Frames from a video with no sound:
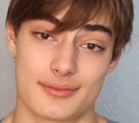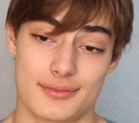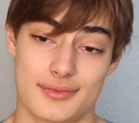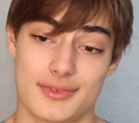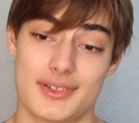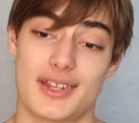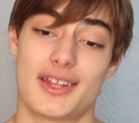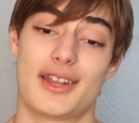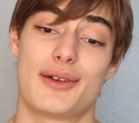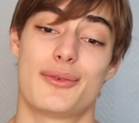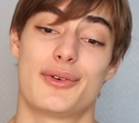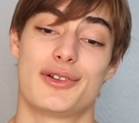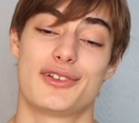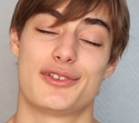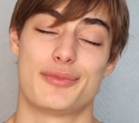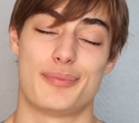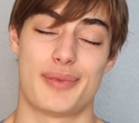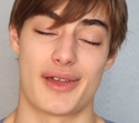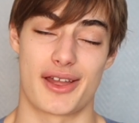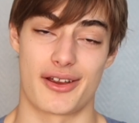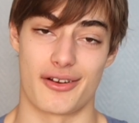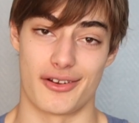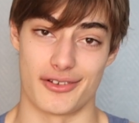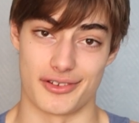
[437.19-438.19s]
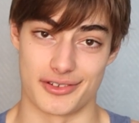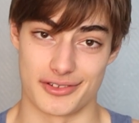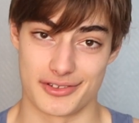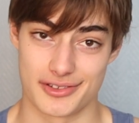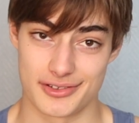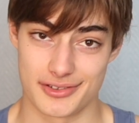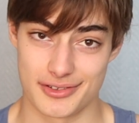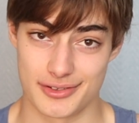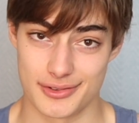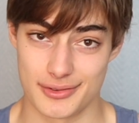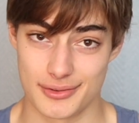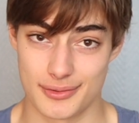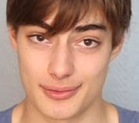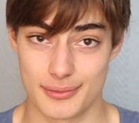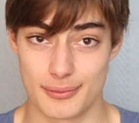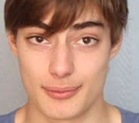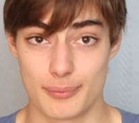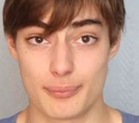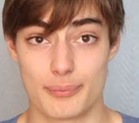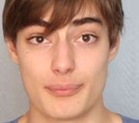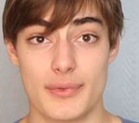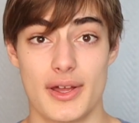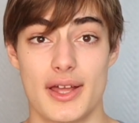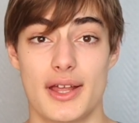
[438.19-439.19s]
And then I went to Paris,
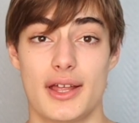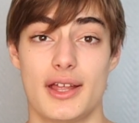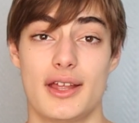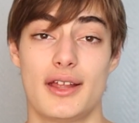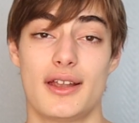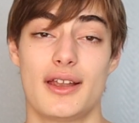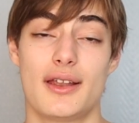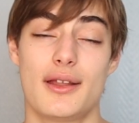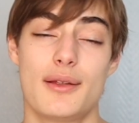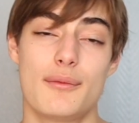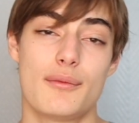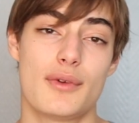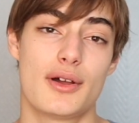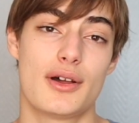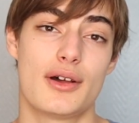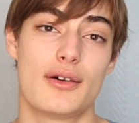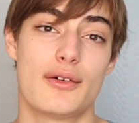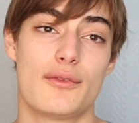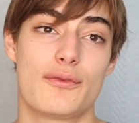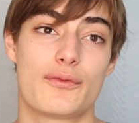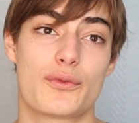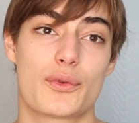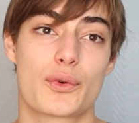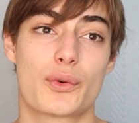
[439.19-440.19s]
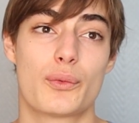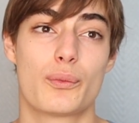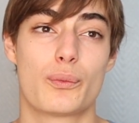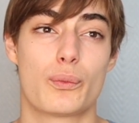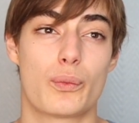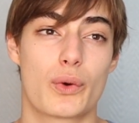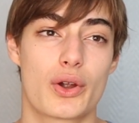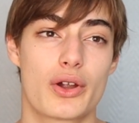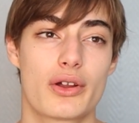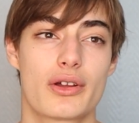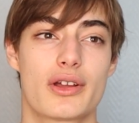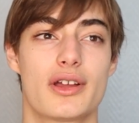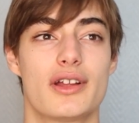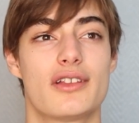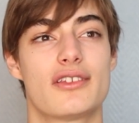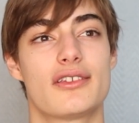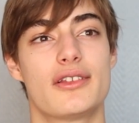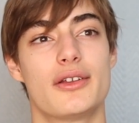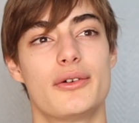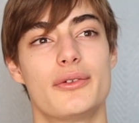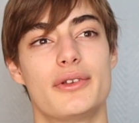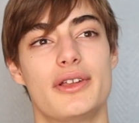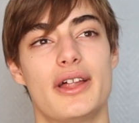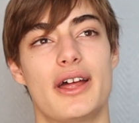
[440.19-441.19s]
and for work it
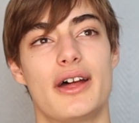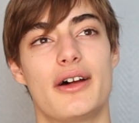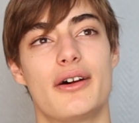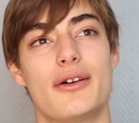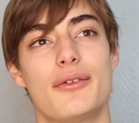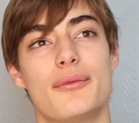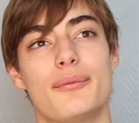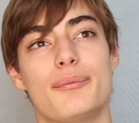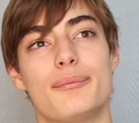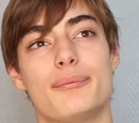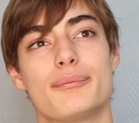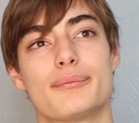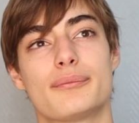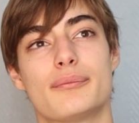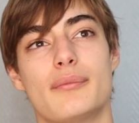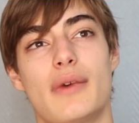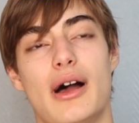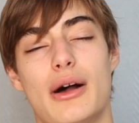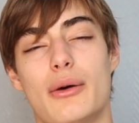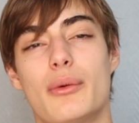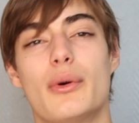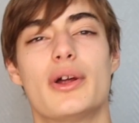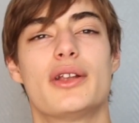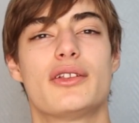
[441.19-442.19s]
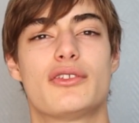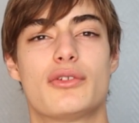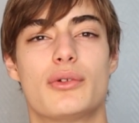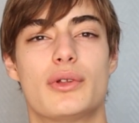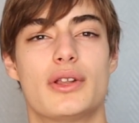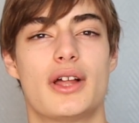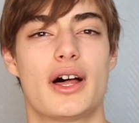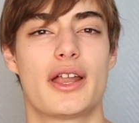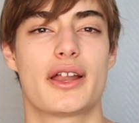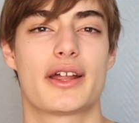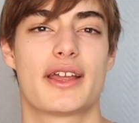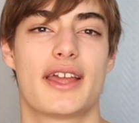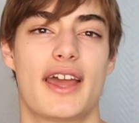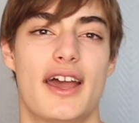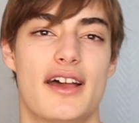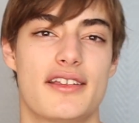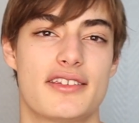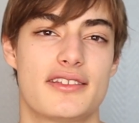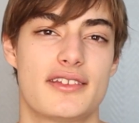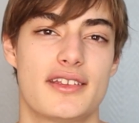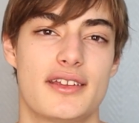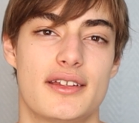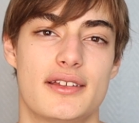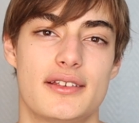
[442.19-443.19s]
slowed down. I went to a lot of
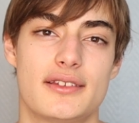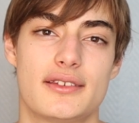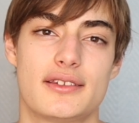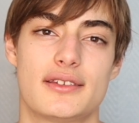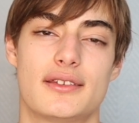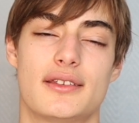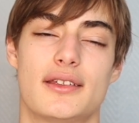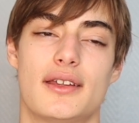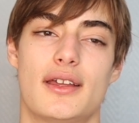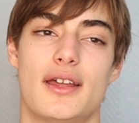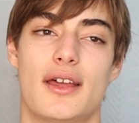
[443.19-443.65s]
castings.